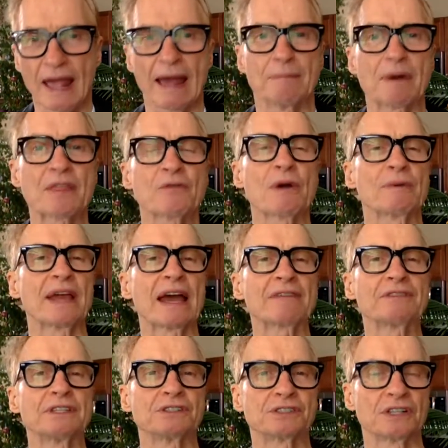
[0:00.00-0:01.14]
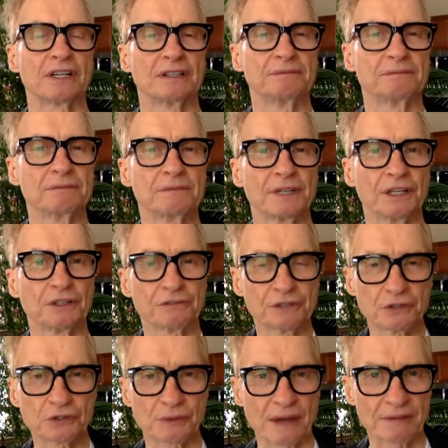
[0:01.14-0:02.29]
And by the way, we have these
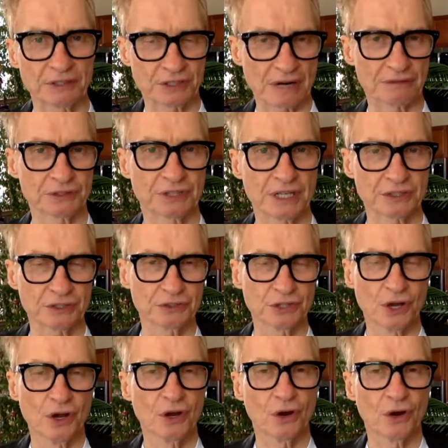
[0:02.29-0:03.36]
interviews, we have these conversations